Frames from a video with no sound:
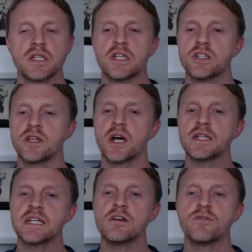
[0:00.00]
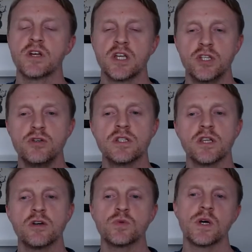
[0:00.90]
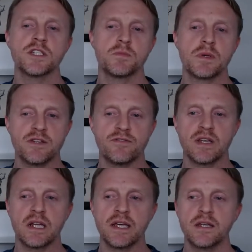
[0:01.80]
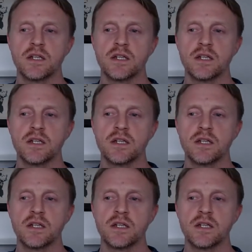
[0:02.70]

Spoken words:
So the idea of using those words specifically